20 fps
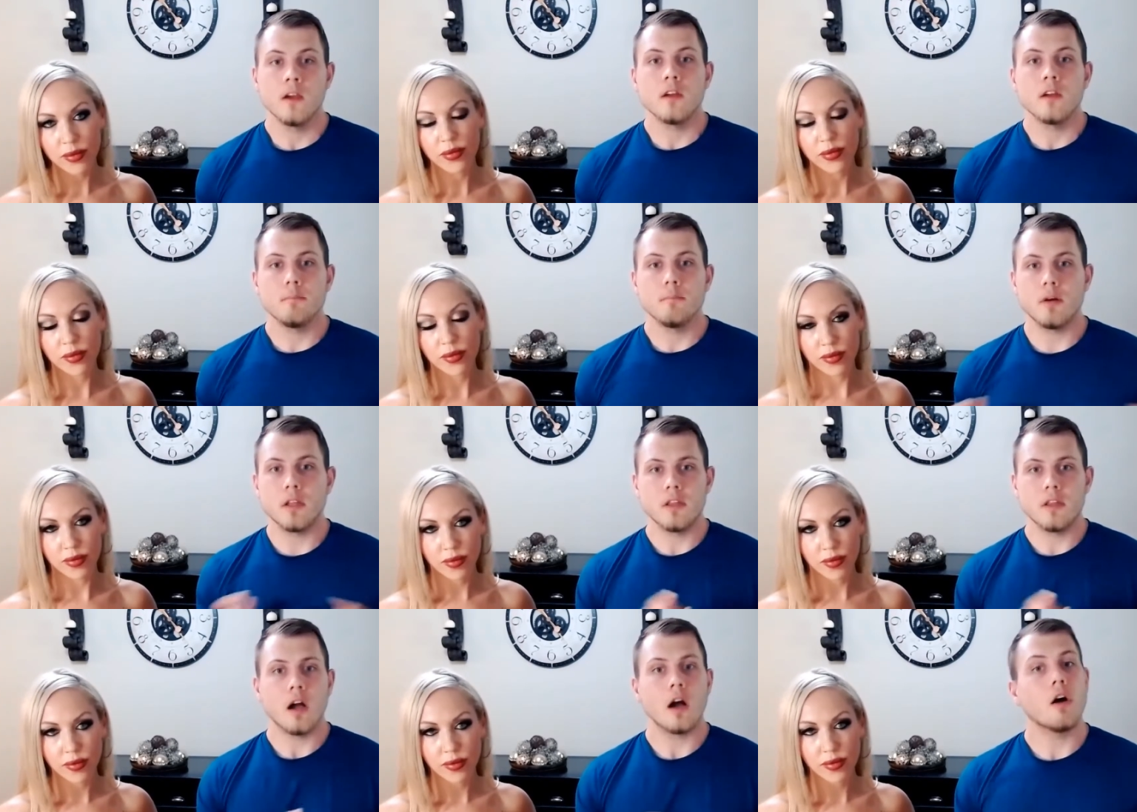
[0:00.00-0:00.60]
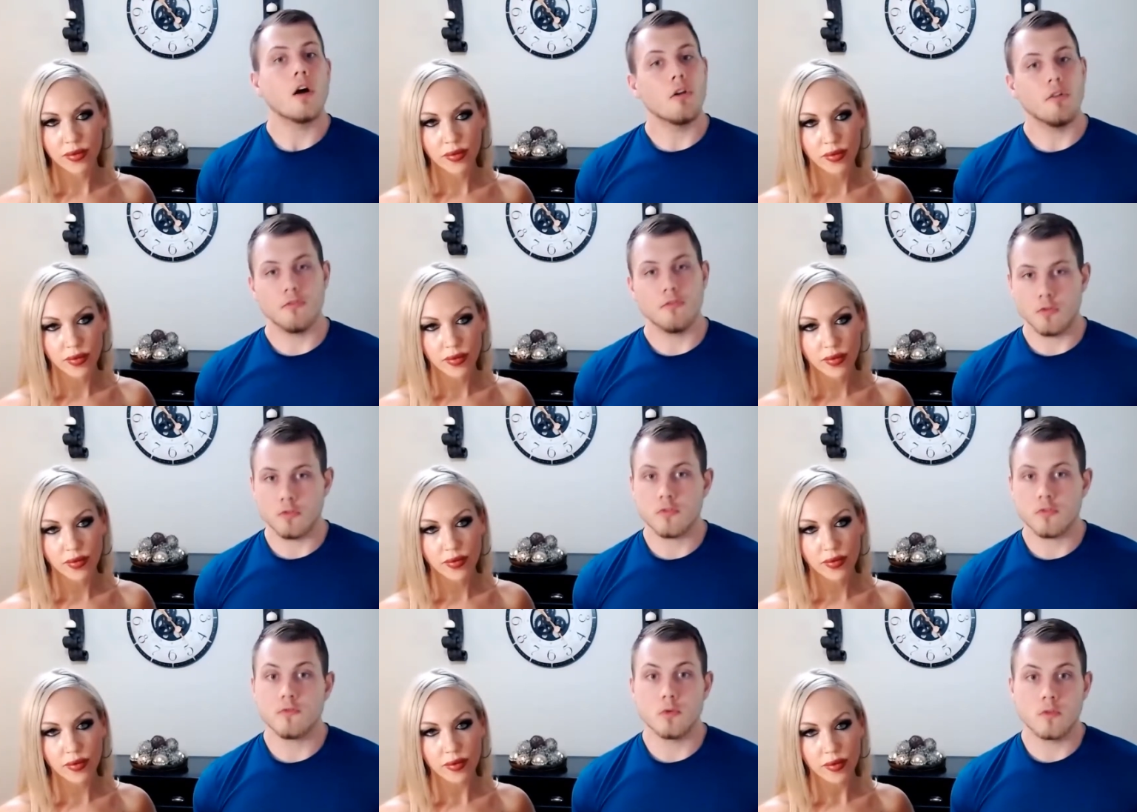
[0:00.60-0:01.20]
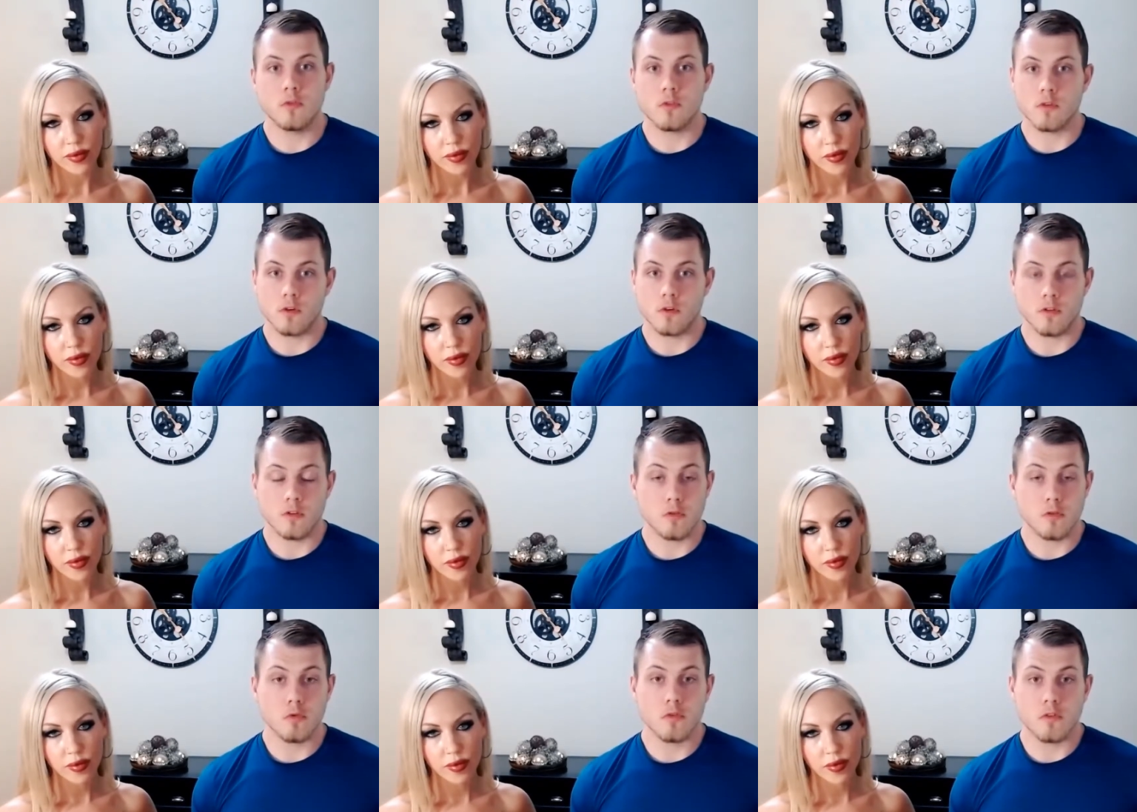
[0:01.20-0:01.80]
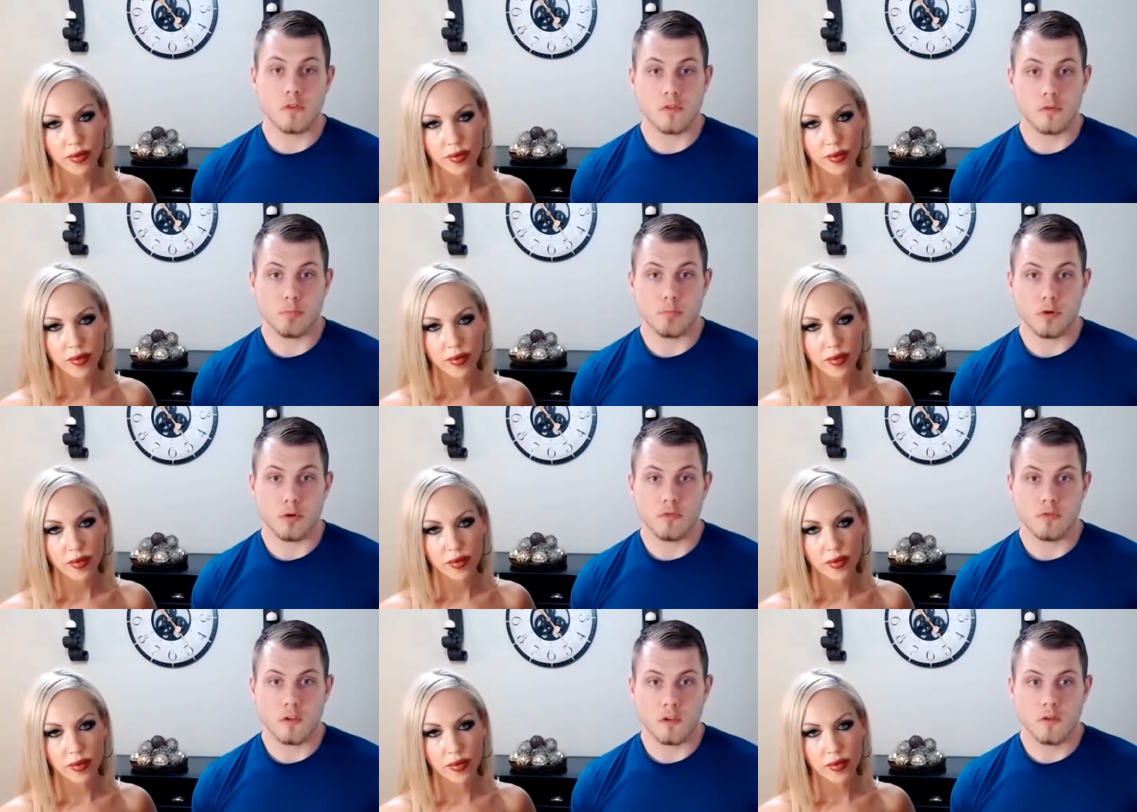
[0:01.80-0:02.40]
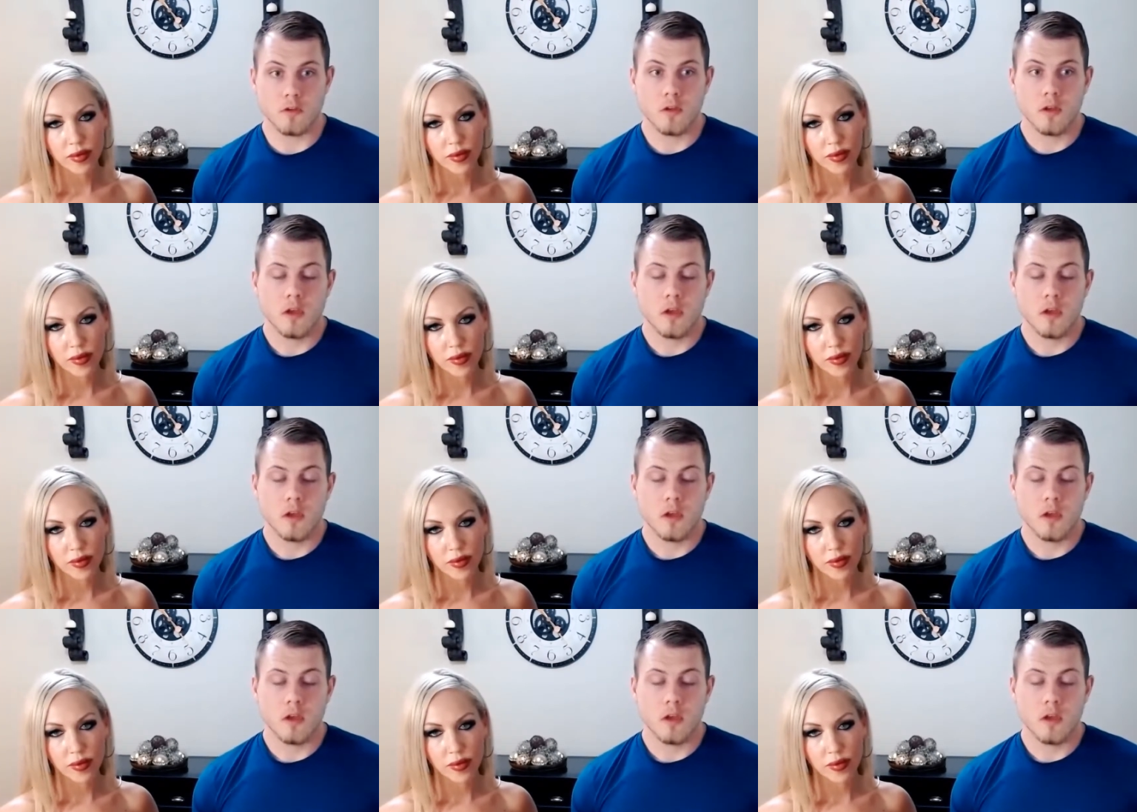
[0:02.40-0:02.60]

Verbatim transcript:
Speaker 1: But not all of those foods are good sources of protein.